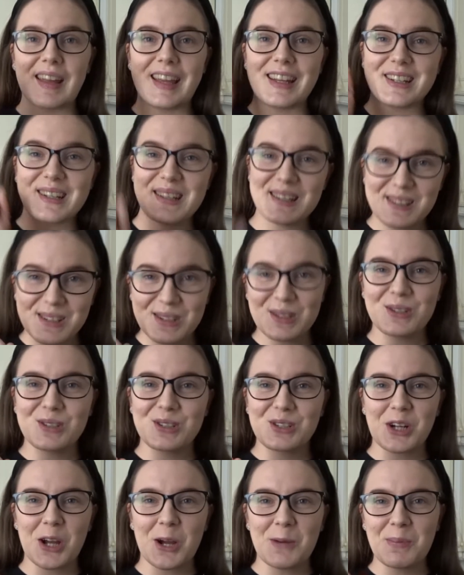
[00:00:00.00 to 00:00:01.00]
It is a
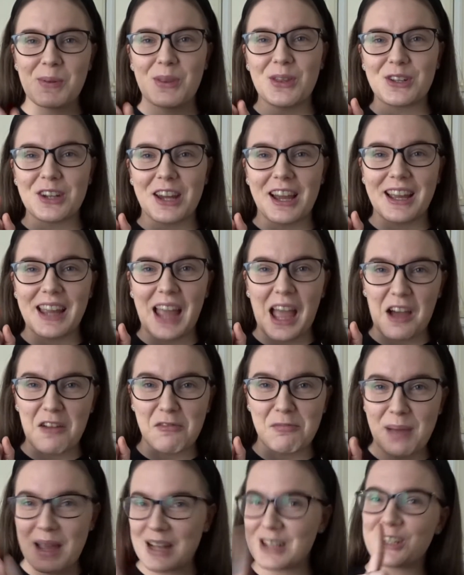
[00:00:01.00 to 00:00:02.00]
good job that I
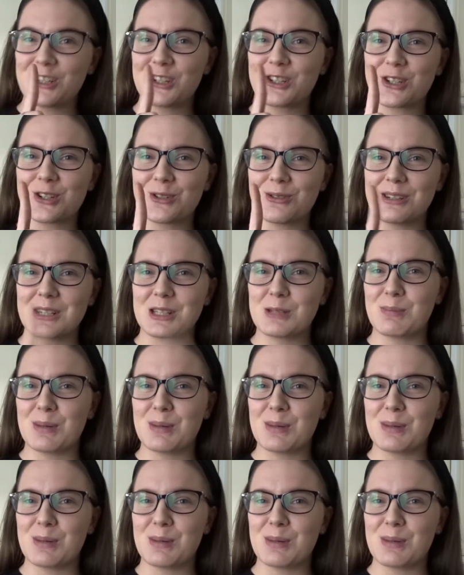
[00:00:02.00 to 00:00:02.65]
have pet insurance,